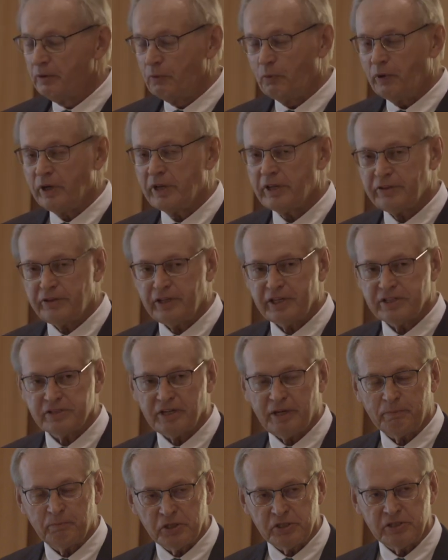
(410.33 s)
one of the things
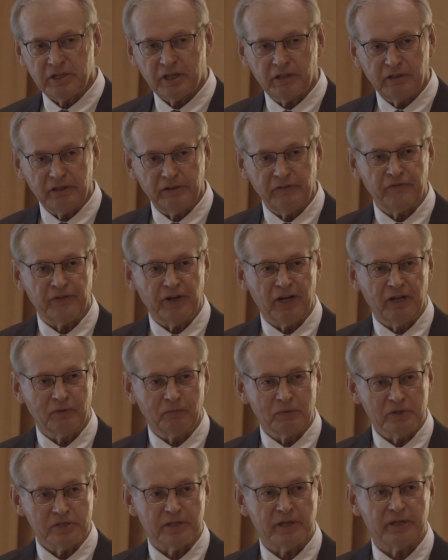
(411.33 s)
I particularly felt
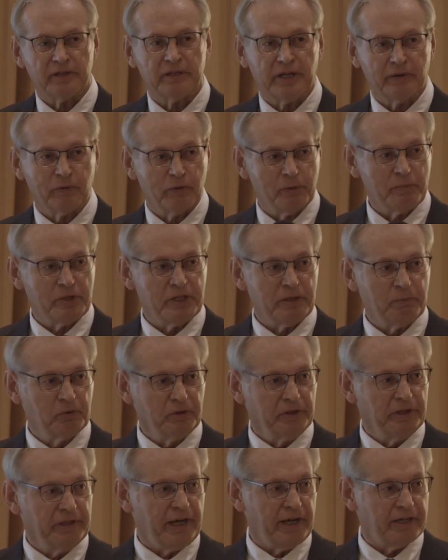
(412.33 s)
was that there were
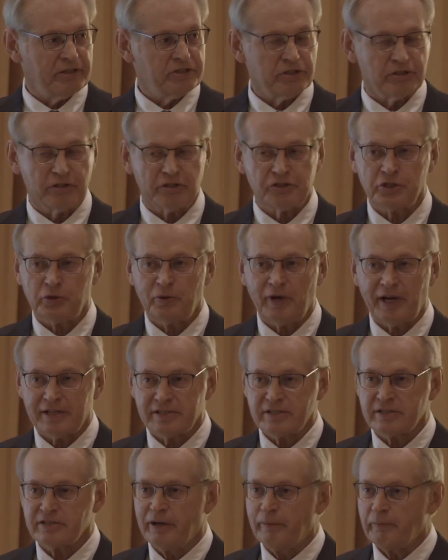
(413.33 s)
people in that church who
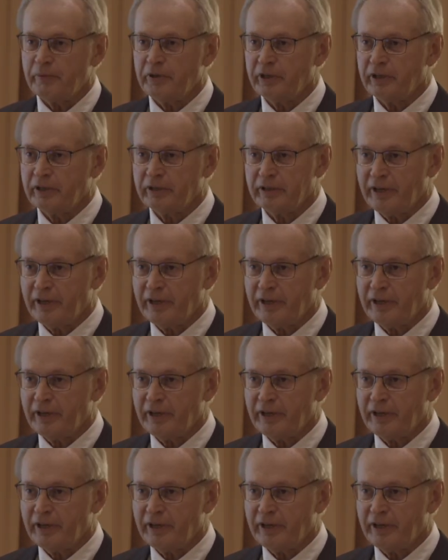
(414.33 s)
had something